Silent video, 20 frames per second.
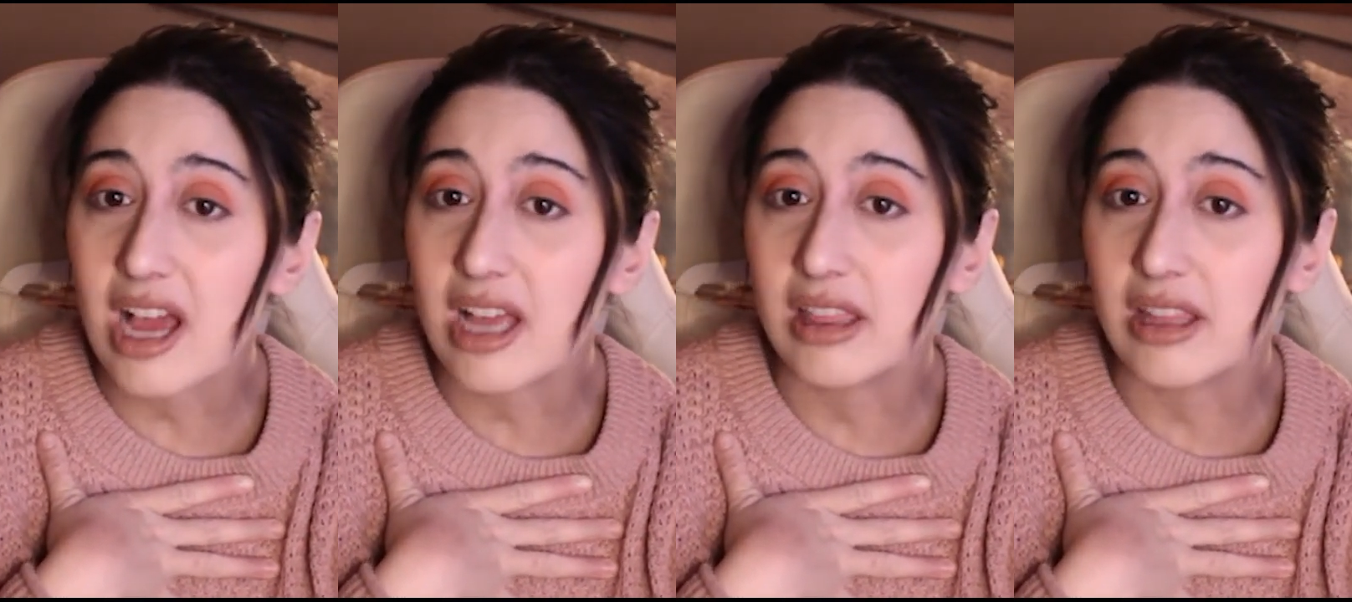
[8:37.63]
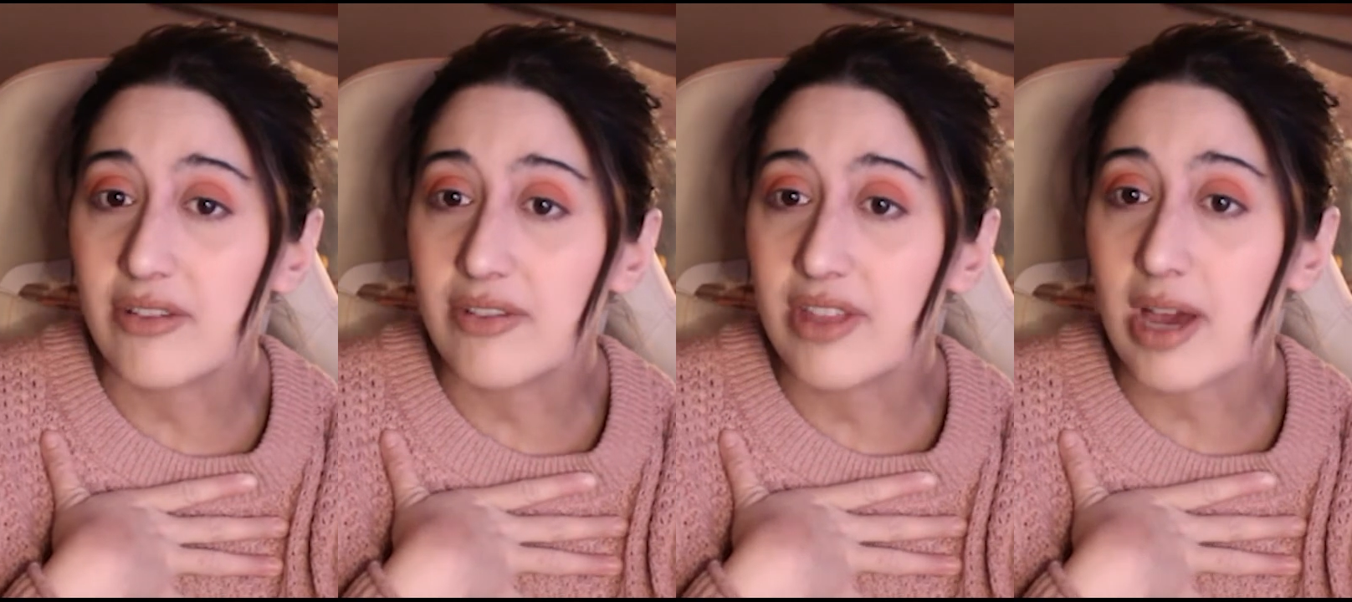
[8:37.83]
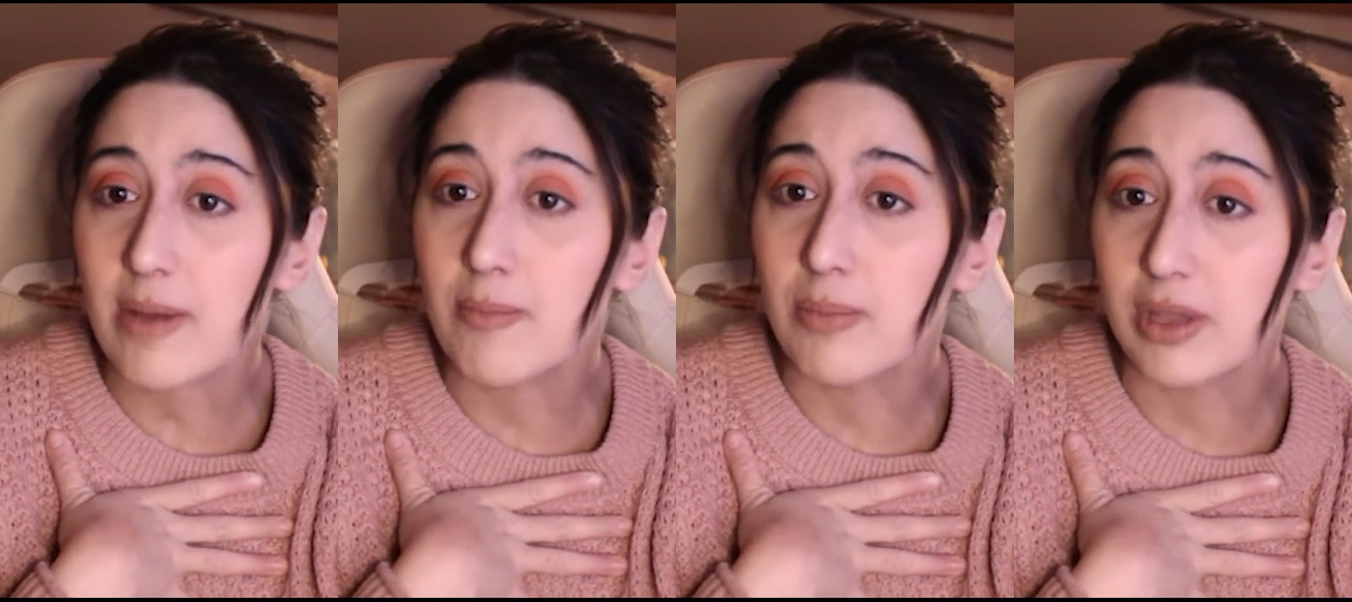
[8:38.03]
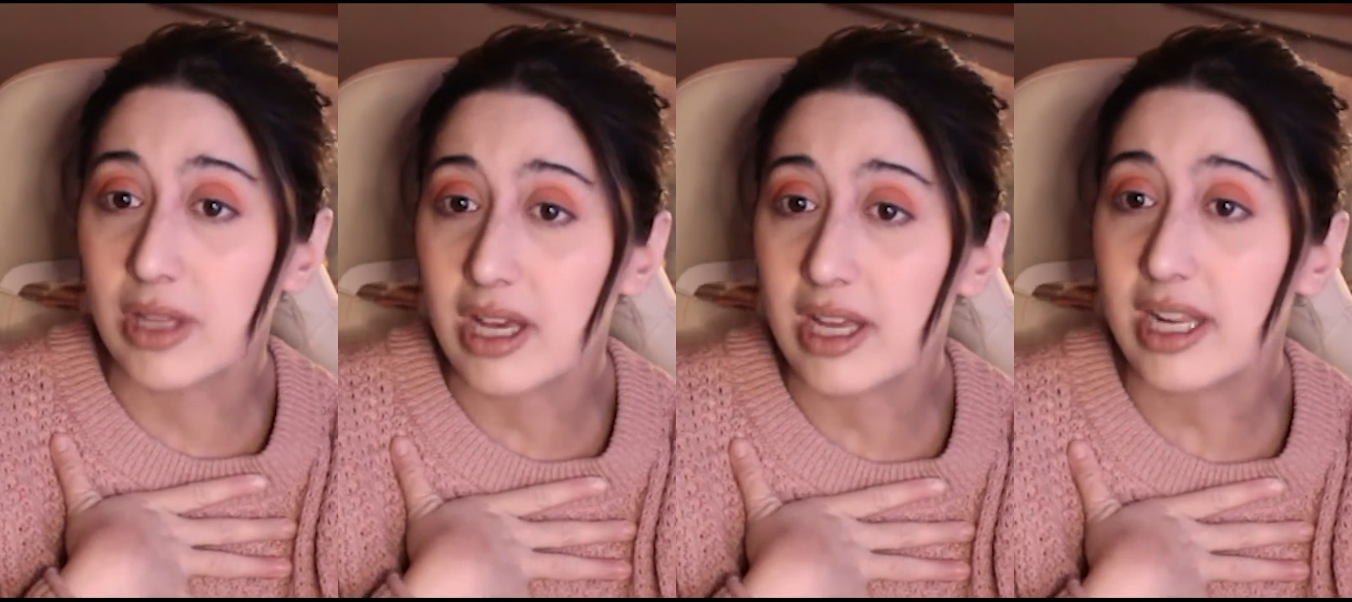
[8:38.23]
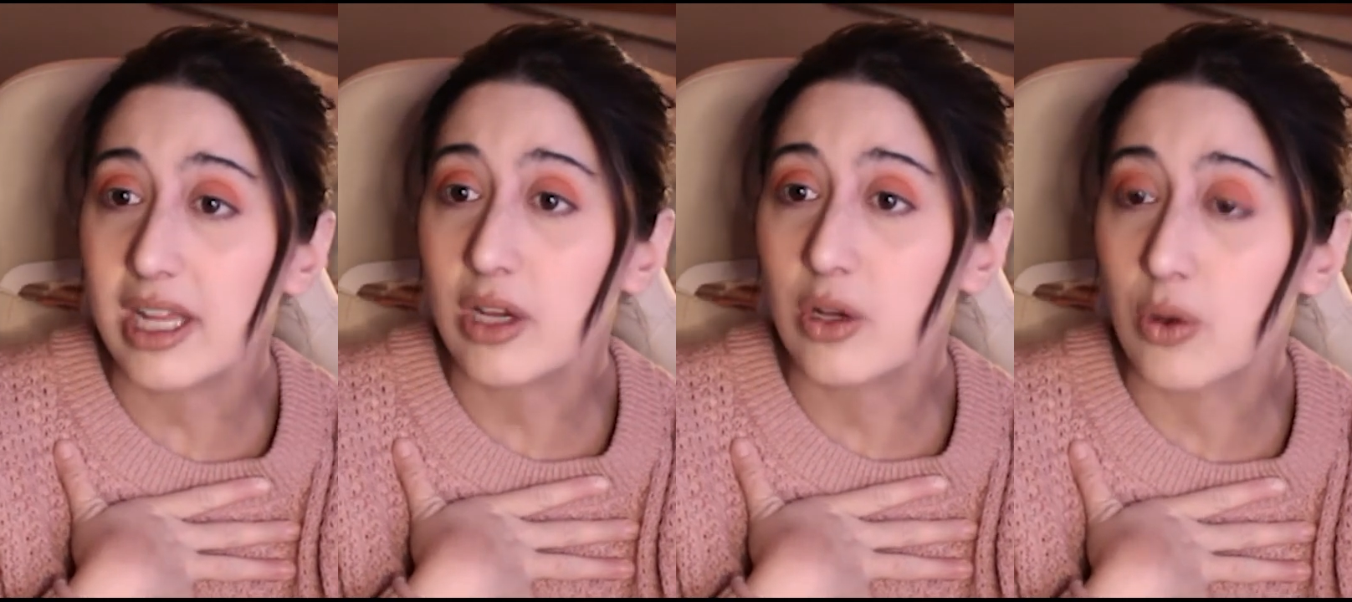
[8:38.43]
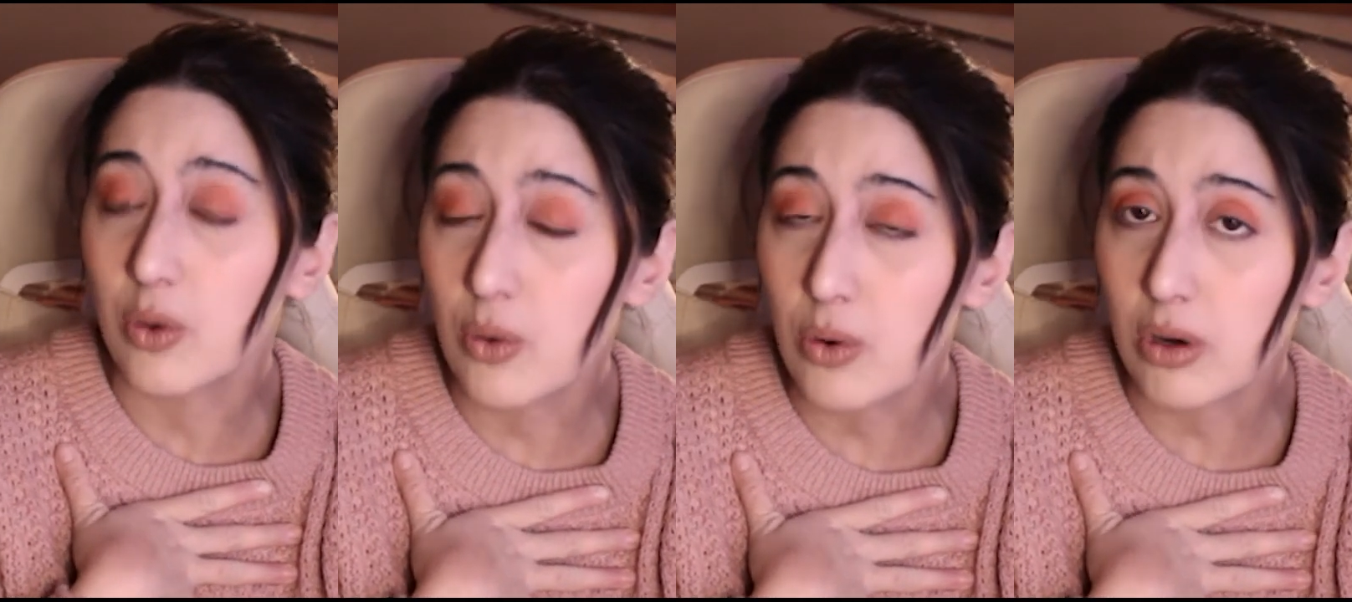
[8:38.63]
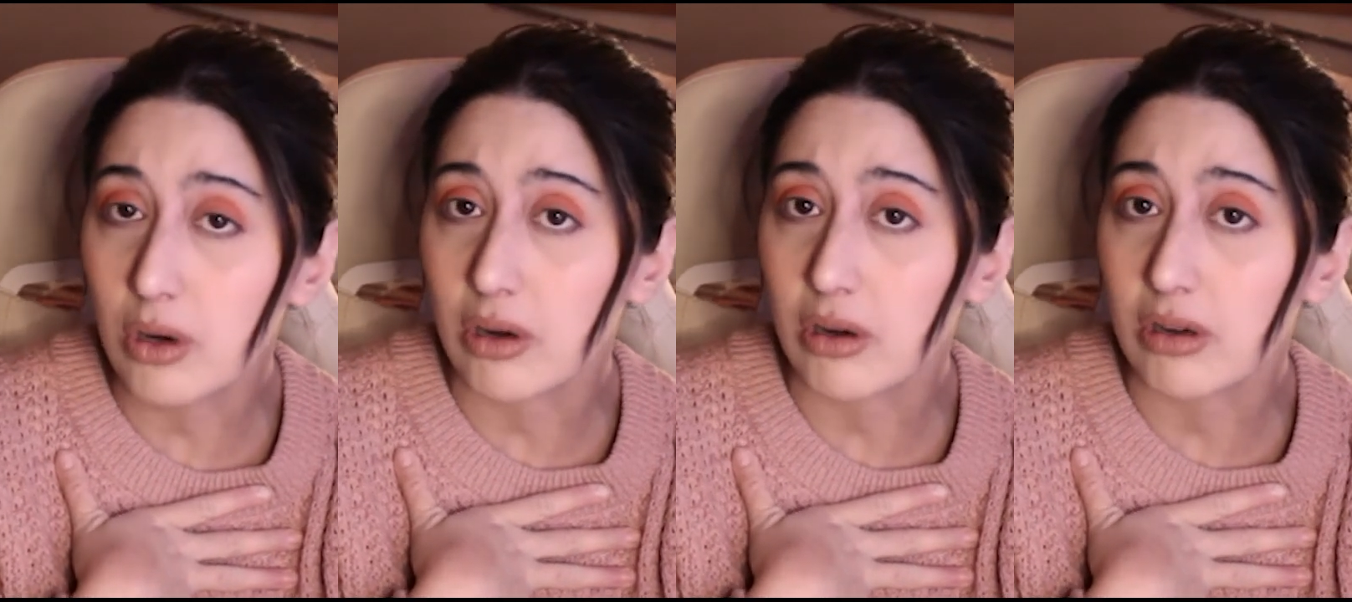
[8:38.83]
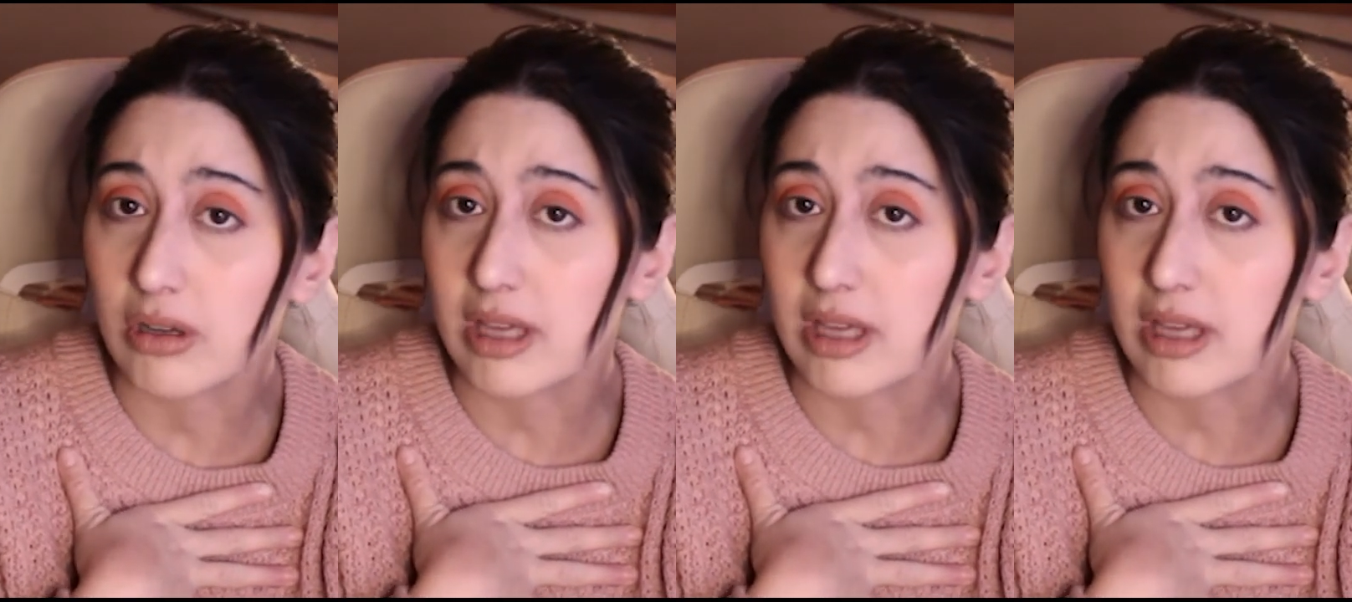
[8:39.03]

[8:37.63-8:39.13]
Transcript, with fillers: I love that blood and gore.